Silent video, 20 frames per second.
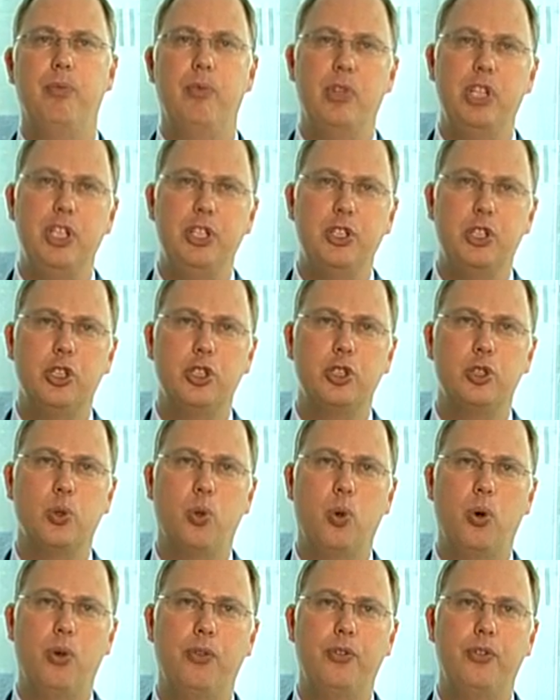Leaders
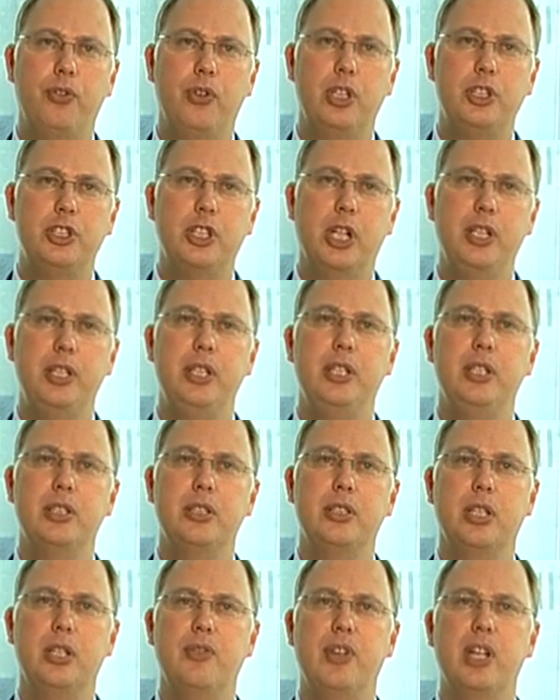of
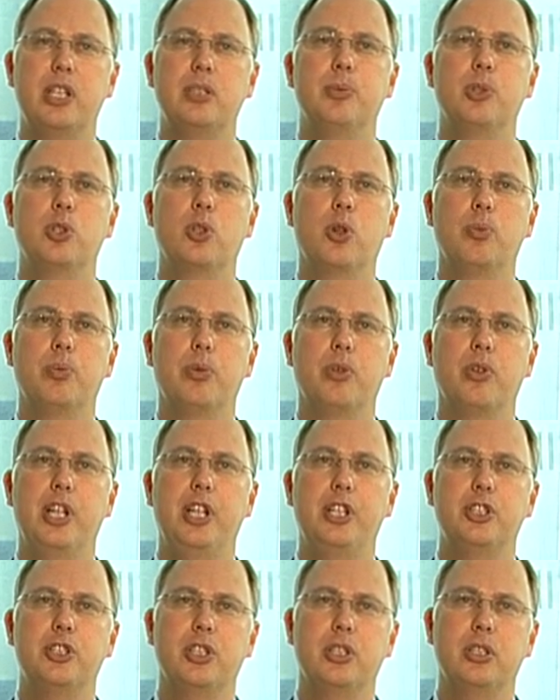Chinese Investment
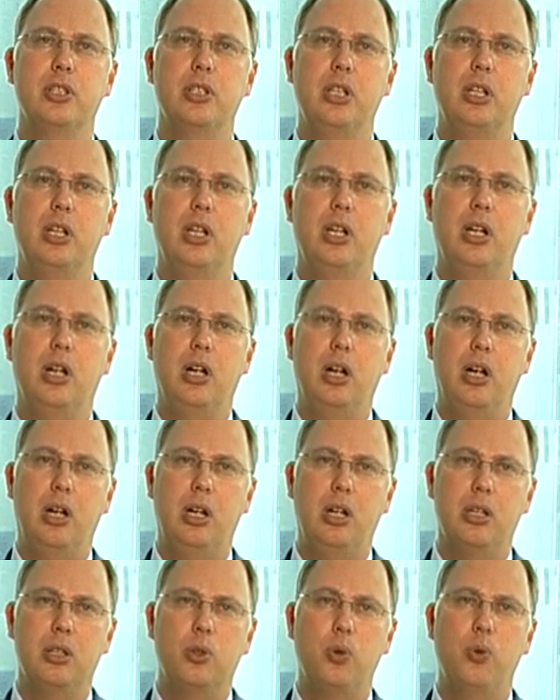Corporation,
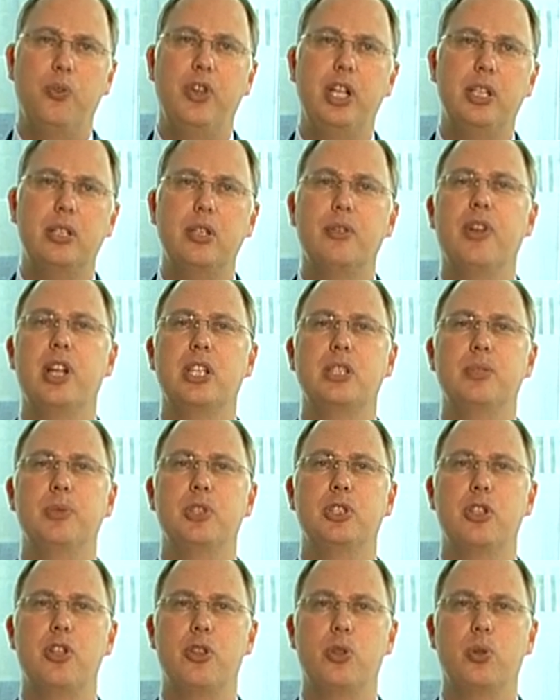Kuwait
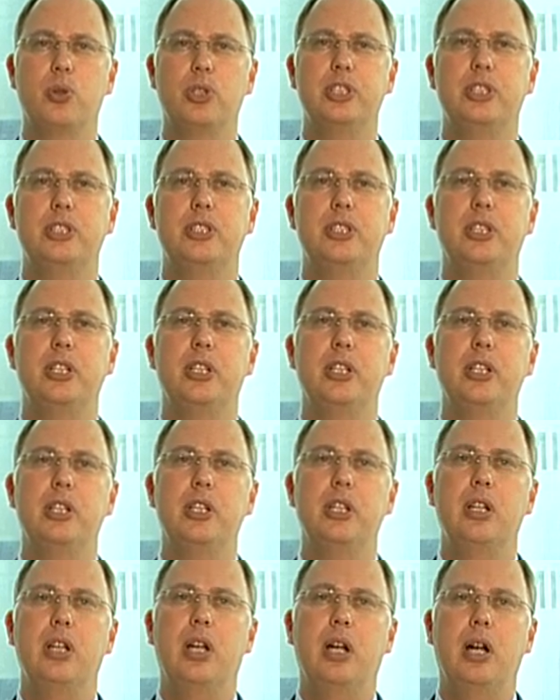Investment Authority,
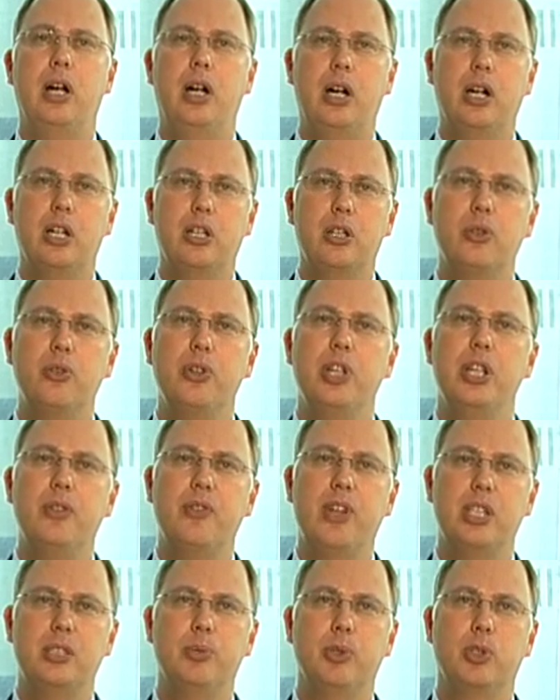Korea
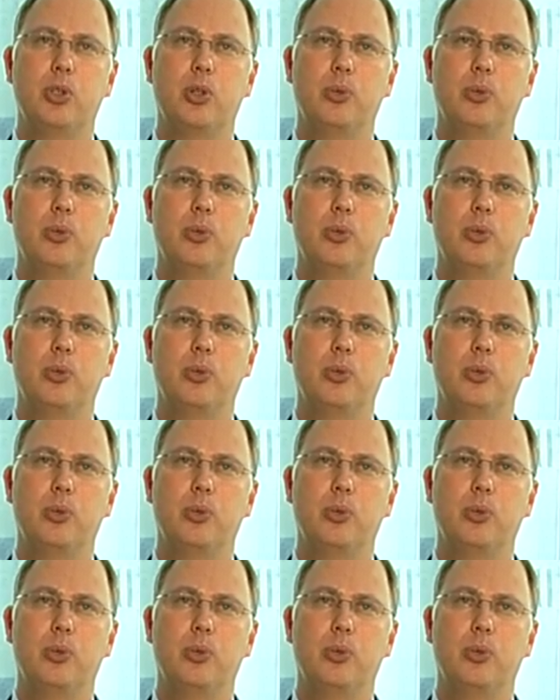Investment